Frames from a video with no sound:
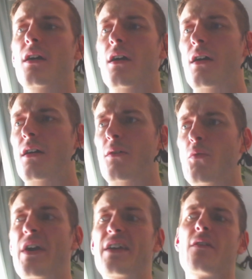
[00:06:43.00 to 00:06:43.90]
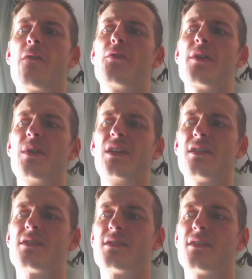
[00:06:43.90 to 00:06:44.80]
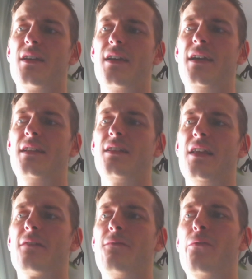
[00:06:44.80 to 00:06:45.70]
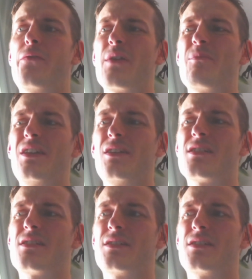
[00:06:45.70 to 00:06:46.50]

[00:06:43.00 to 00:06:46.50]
wait 3 minutes, and like for 3 minutes,